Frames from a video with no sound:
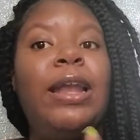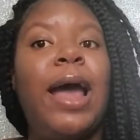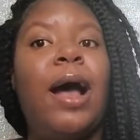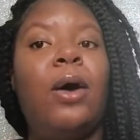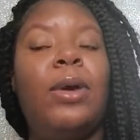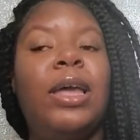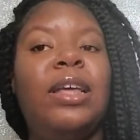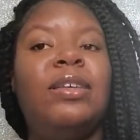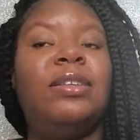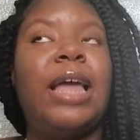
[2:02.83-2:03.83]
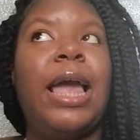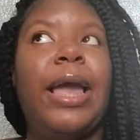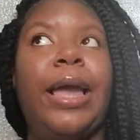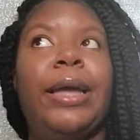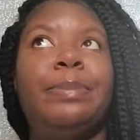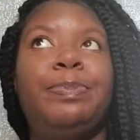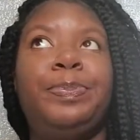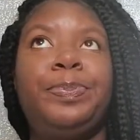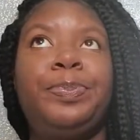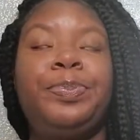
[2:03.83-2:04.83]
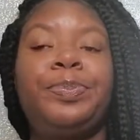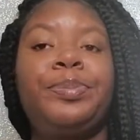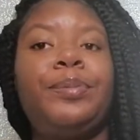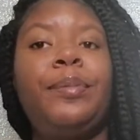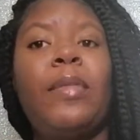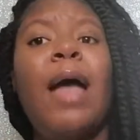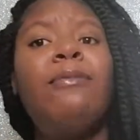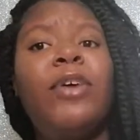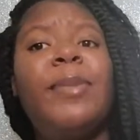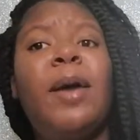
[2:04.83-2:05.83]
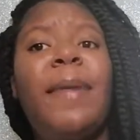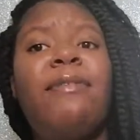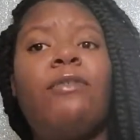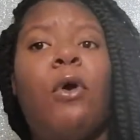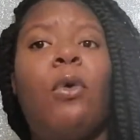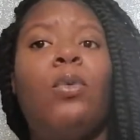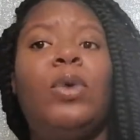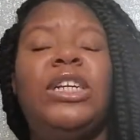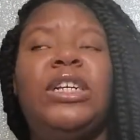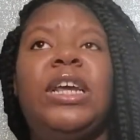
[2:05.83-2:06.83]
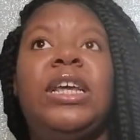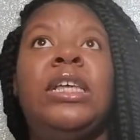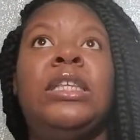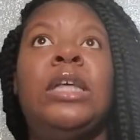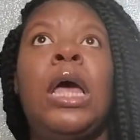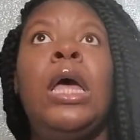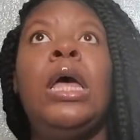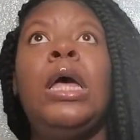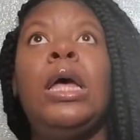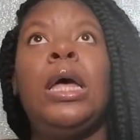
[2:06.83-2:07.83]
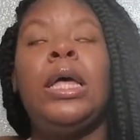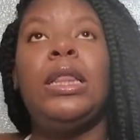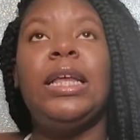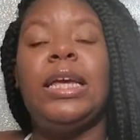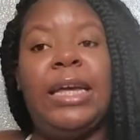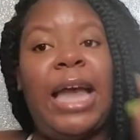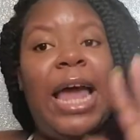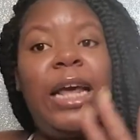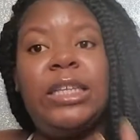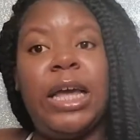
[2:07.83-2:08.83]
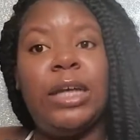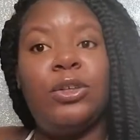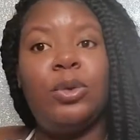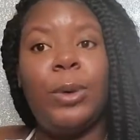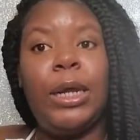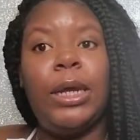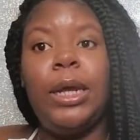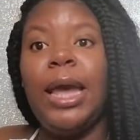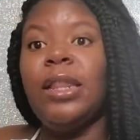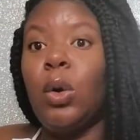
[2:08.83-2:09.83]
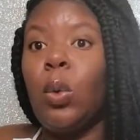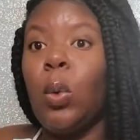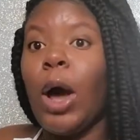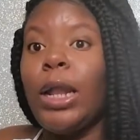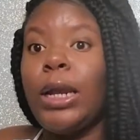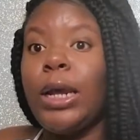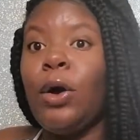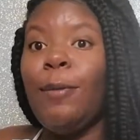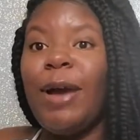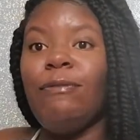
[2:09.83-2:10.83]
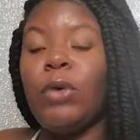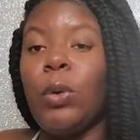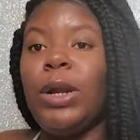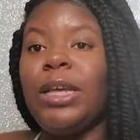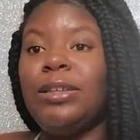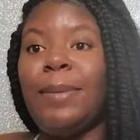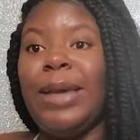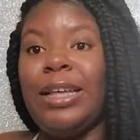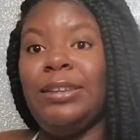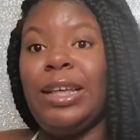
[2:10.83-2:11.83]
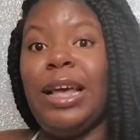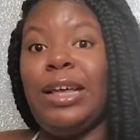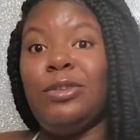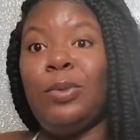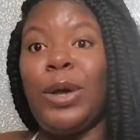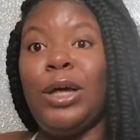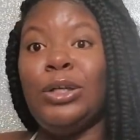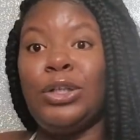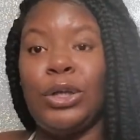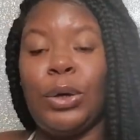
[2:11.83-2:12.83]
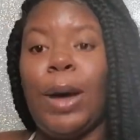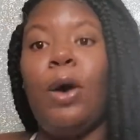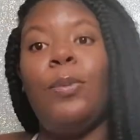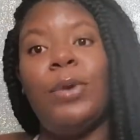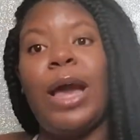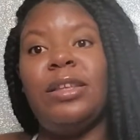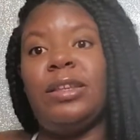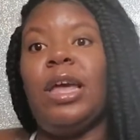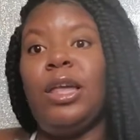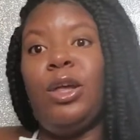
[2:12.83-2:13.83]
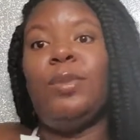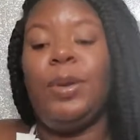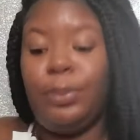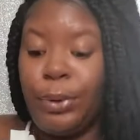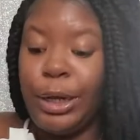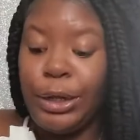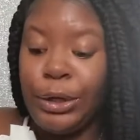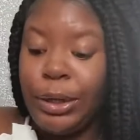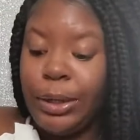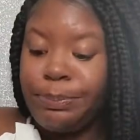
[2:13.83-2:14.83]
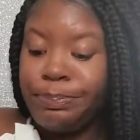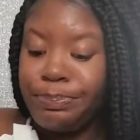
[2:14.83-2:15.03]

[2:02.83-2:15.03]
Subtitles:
now is I'm filming on my phone, which is the Galaxy S20, and the quality on my phone is amazing as well. So I hope you guys can hear me pretty good.